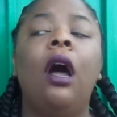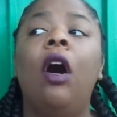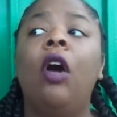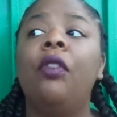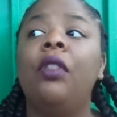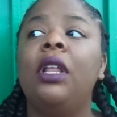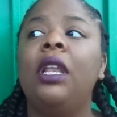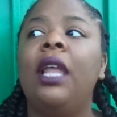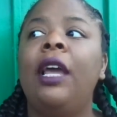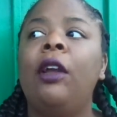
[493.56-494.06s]

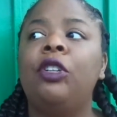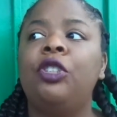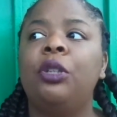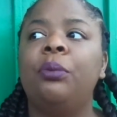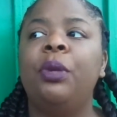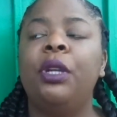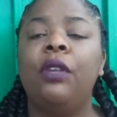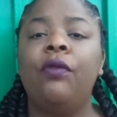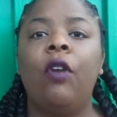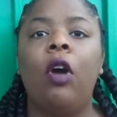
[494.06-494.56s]
the Lancashire
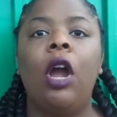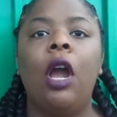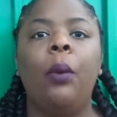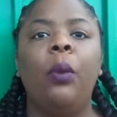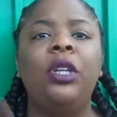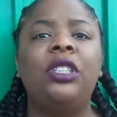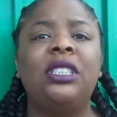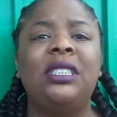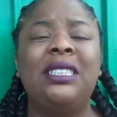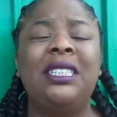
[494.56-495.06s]
Boulevard,
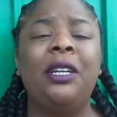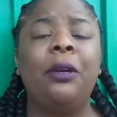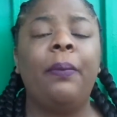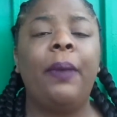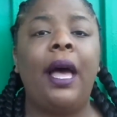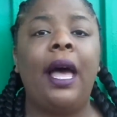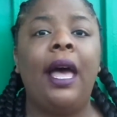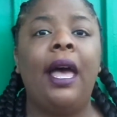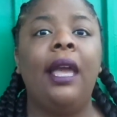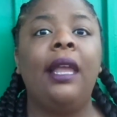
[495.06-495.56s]
which is
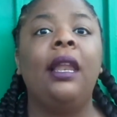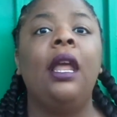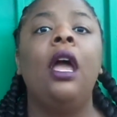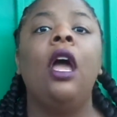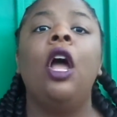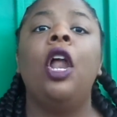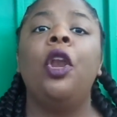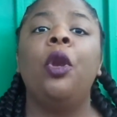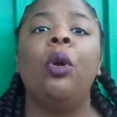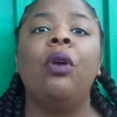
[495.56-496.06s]
nearby
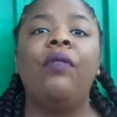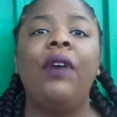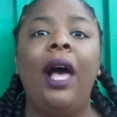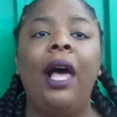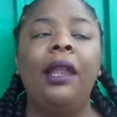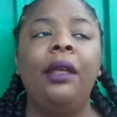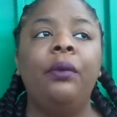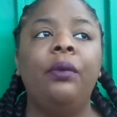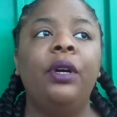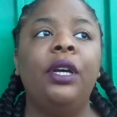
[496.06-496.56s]
North
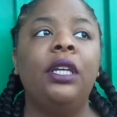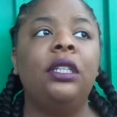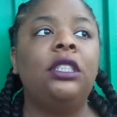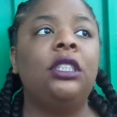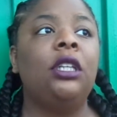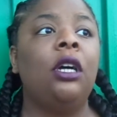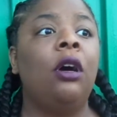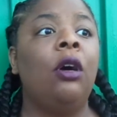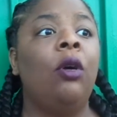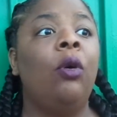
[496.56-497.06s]
Hollywood.
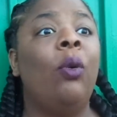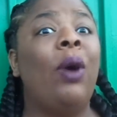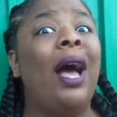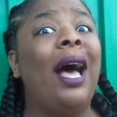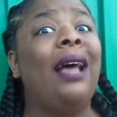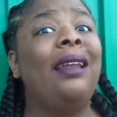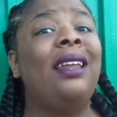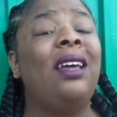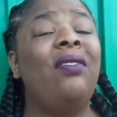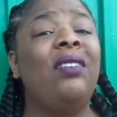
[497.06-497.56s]
So
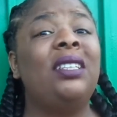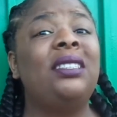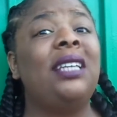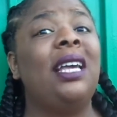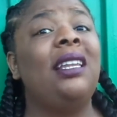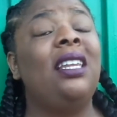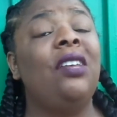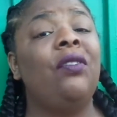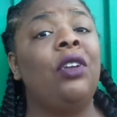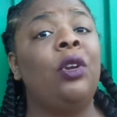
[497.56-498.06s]
I definitely
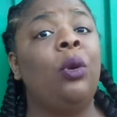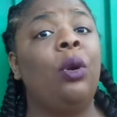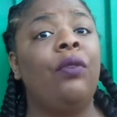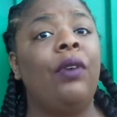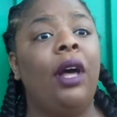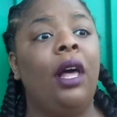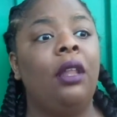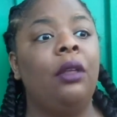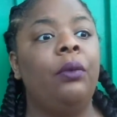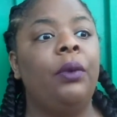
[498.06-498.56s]
say live in North
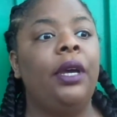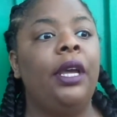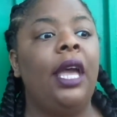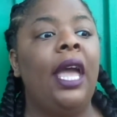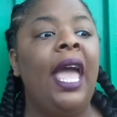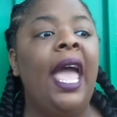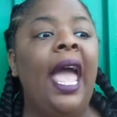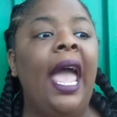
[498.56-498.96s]
Hollywood.